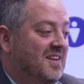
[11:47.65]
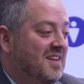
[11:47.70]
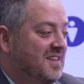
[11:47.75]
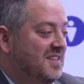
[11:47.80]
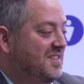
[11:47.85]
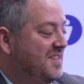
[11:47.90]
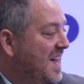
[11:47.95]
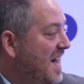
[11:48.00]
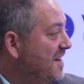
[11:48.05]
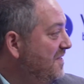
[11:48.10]

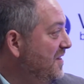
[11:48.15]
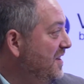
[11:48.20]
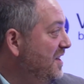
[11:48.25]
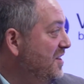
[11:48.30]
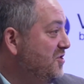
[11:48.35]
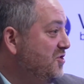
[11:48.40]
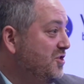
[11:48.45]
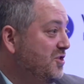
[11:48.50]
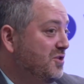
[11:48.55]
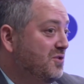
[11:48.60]
staffing
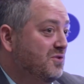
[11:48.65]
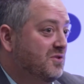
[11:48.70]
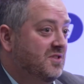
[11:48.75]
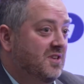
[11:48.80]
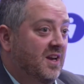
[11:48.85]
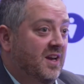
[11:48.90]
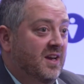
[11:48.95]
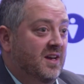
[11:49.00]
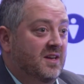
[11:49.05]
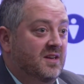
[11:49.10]
issues,
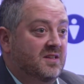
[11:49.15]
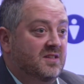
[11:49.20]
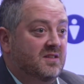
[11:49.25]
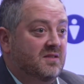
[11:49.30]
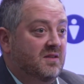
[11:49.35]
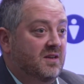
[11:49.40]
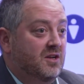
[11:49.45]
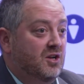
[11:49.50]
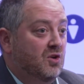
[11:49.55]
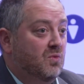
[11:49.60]
and
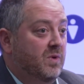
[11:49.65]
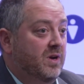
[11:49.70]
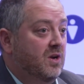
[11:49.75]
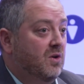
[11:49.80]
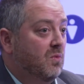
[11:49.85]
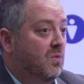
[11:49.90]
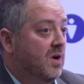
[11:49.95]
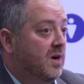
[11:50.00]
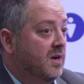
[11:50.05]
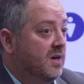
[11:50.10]
we
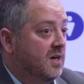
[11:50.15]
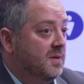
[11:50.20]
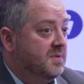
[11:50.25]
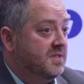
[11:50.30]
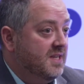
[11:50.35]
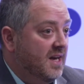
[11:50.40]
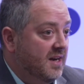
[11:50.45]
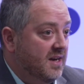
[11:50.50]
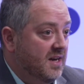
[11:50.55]
don't want to upset